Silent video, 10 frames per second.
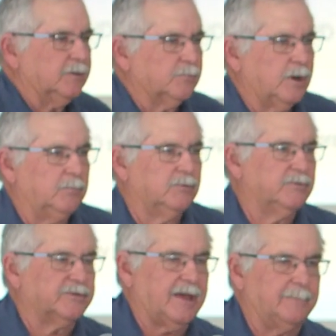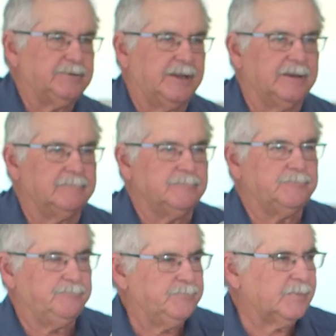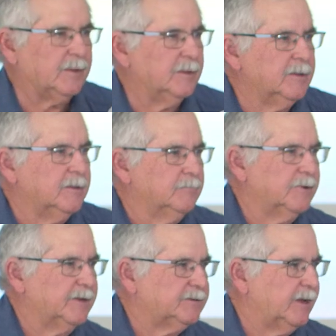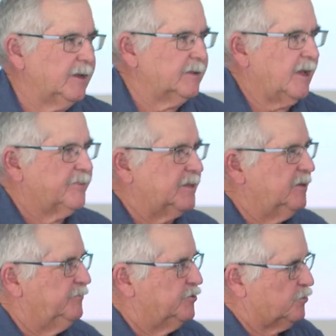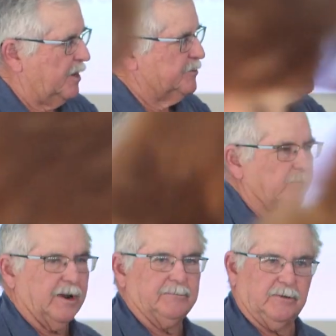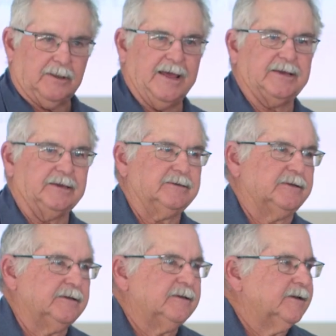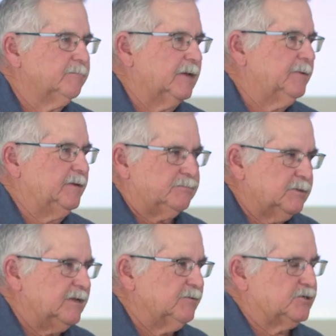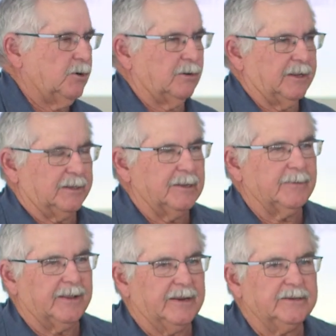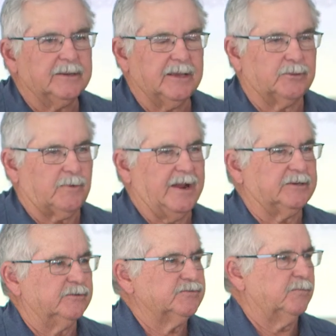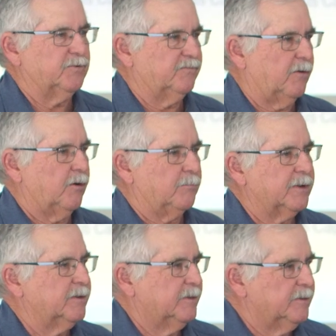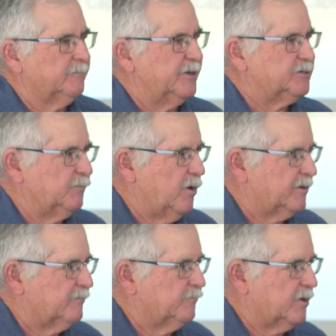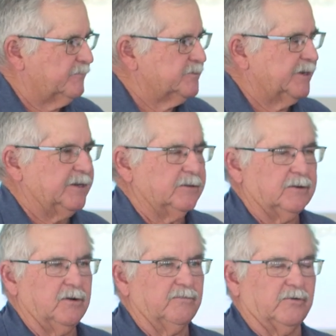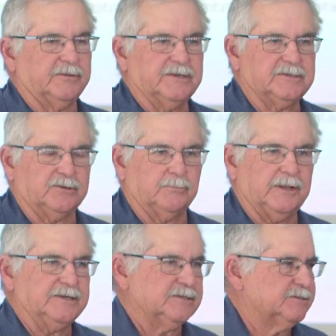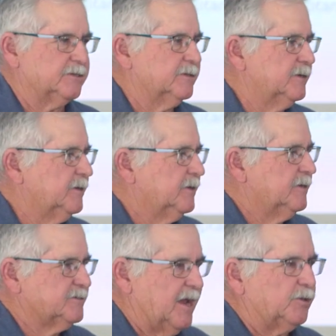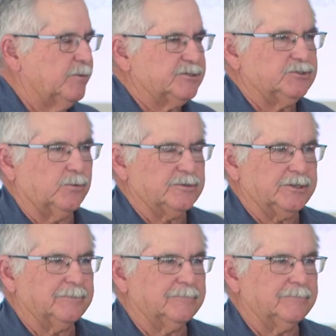problem with Captan. But I think if you try this program, you'll like it. Maybe even totally eliminate anthracnose from your farm. based on what I've seen over on these other places in southwest Georgia.